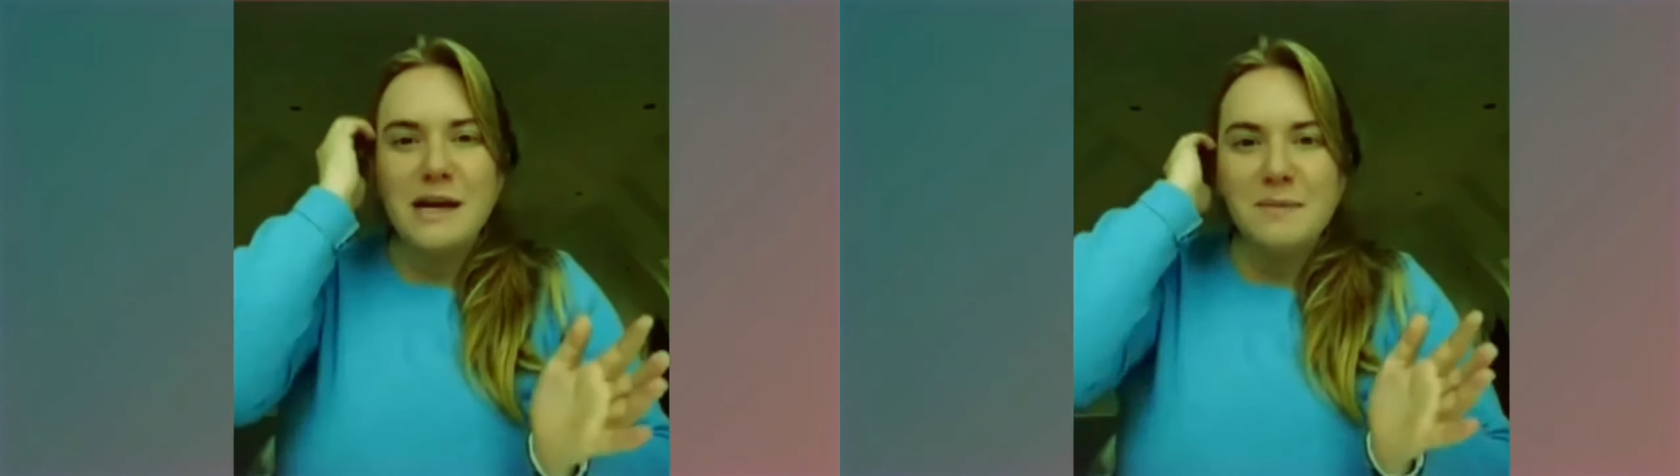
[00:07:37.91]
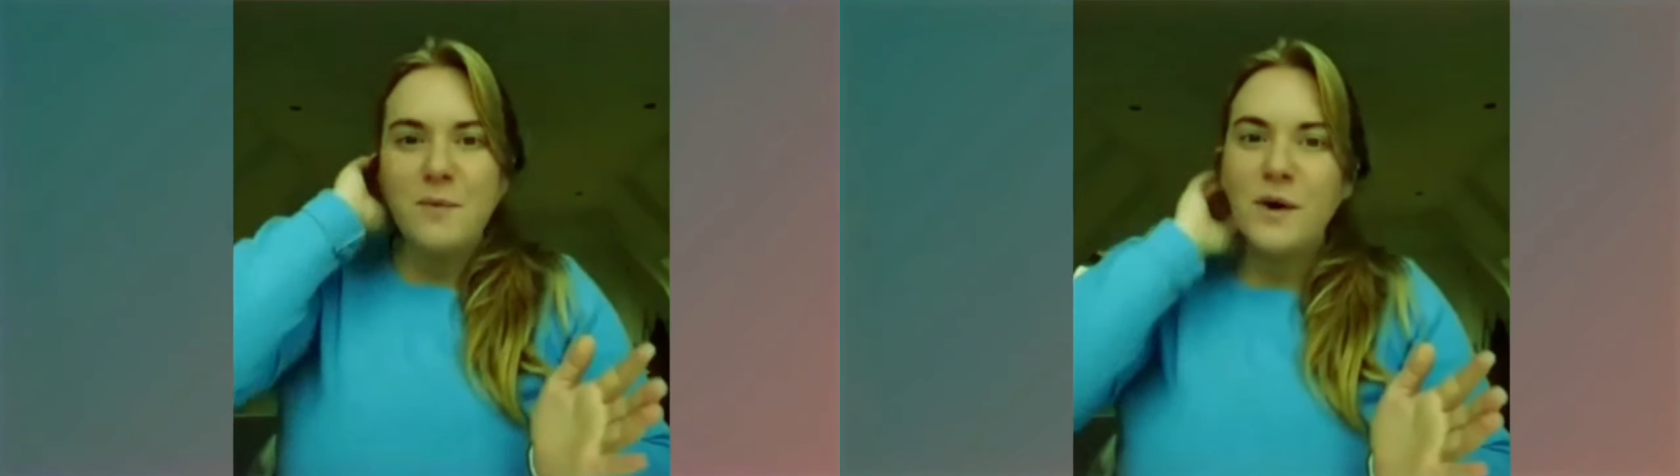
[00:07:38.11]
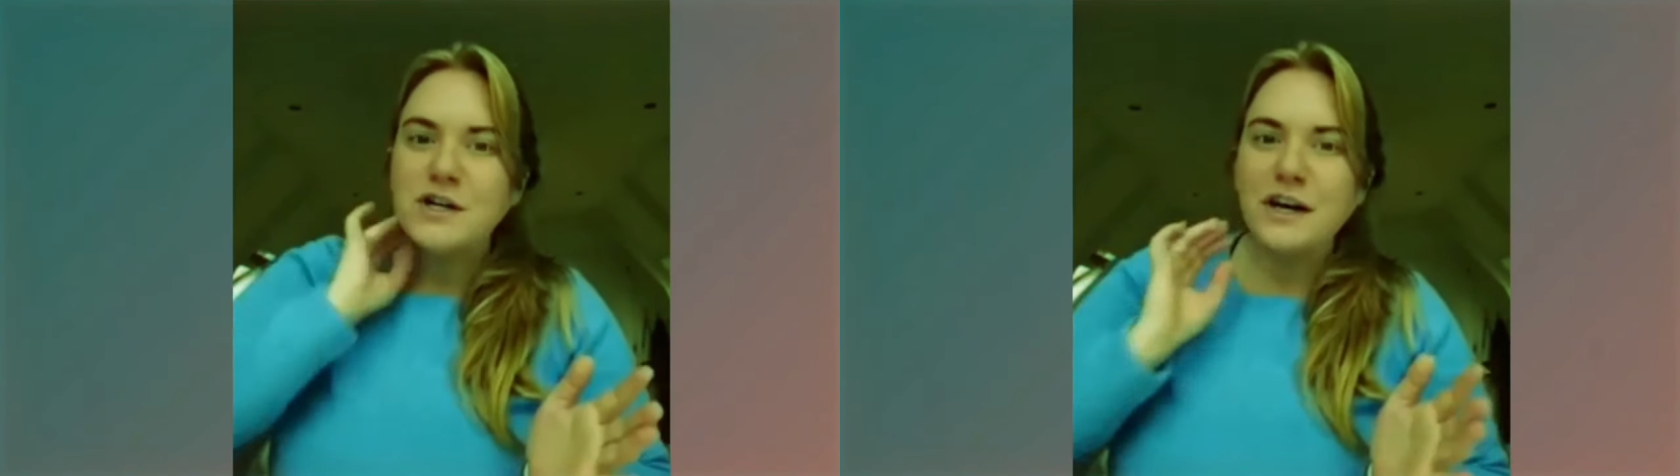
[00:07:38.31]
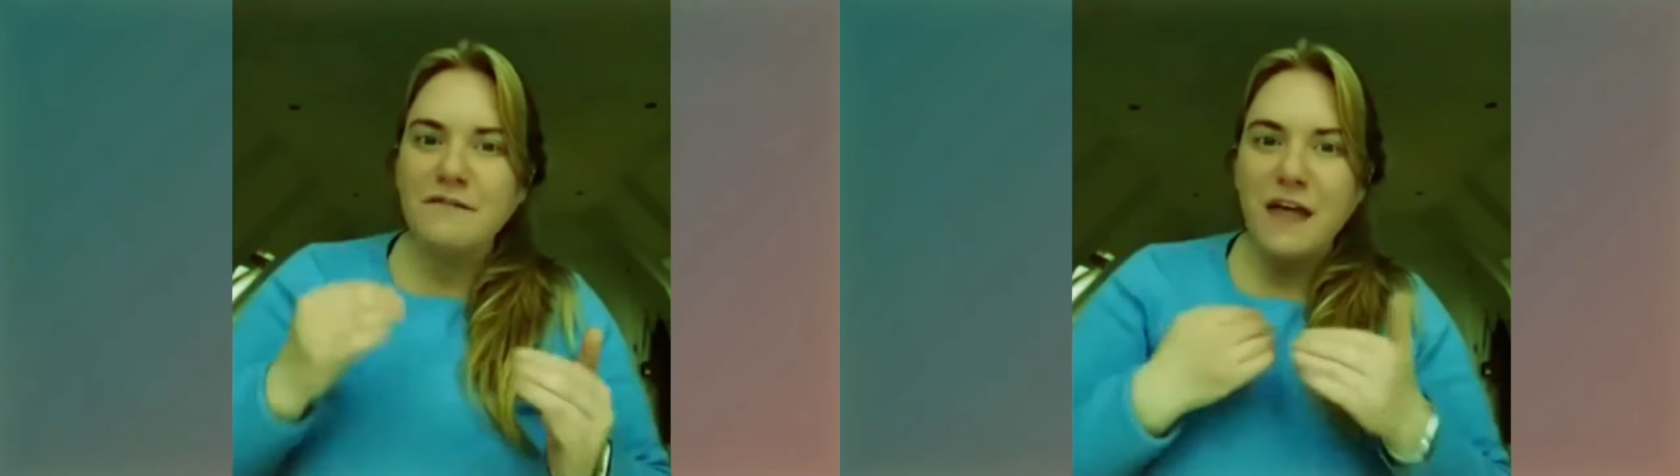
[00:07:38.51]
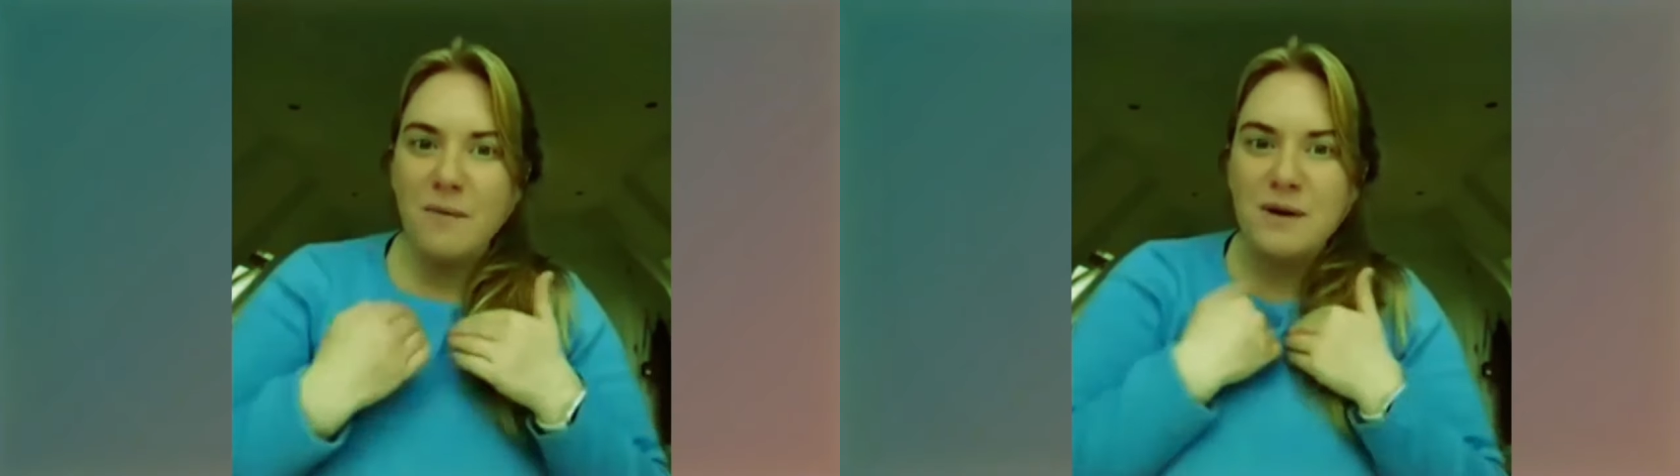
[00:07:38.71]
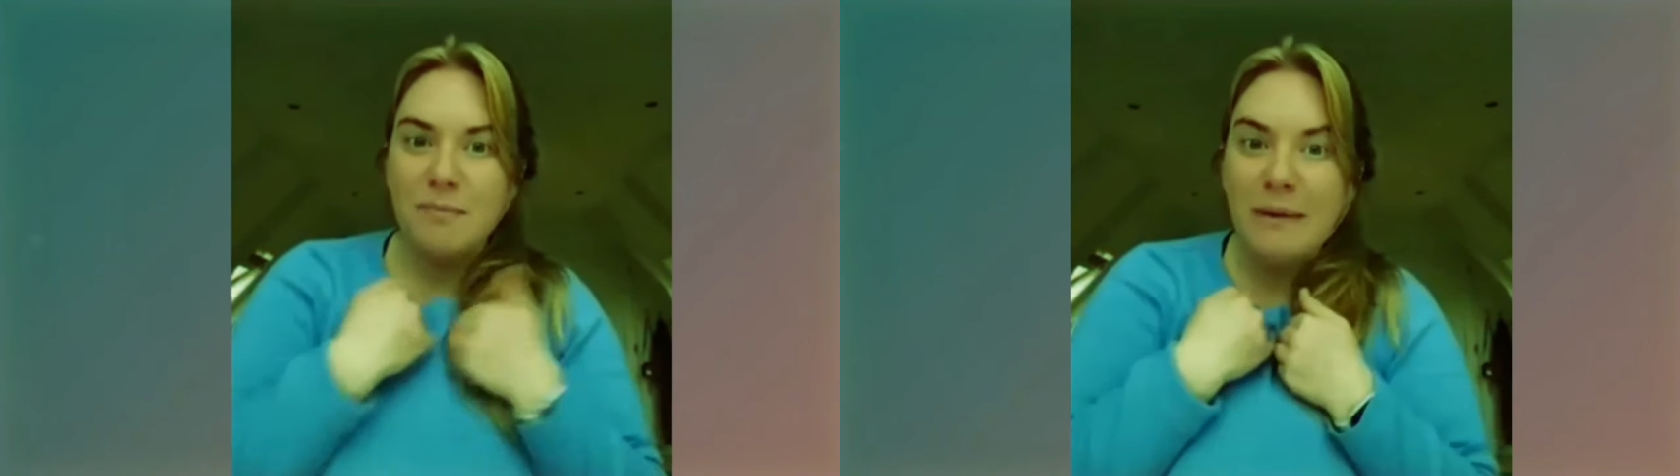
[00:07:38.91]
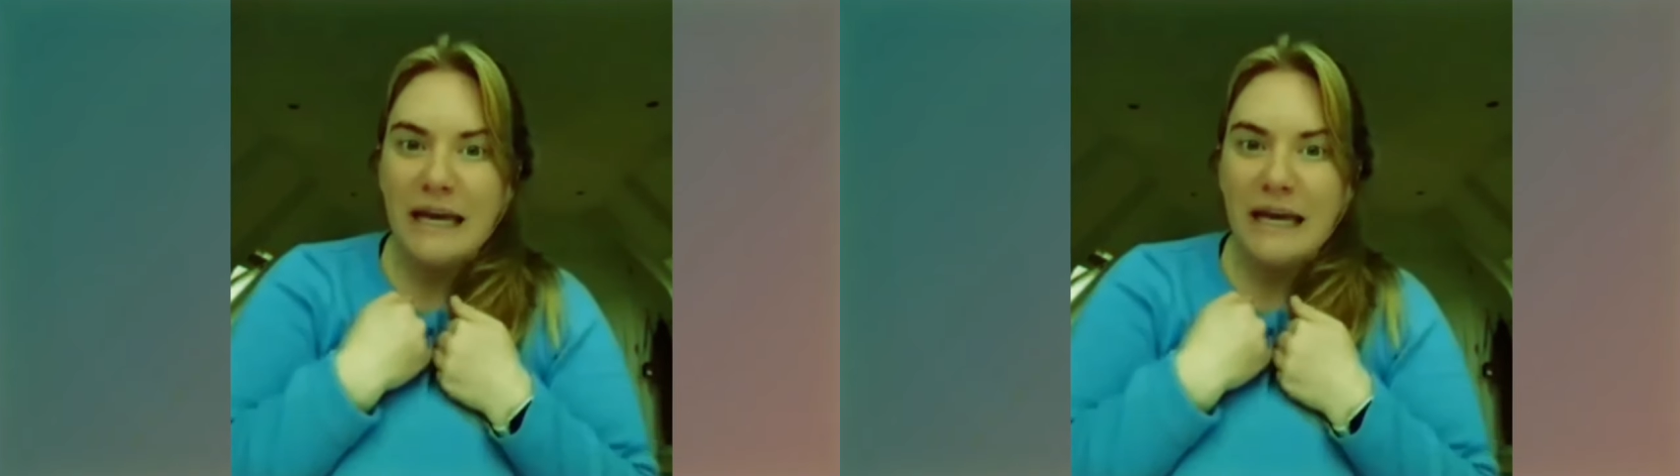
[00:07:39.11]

It makes me wonder if that was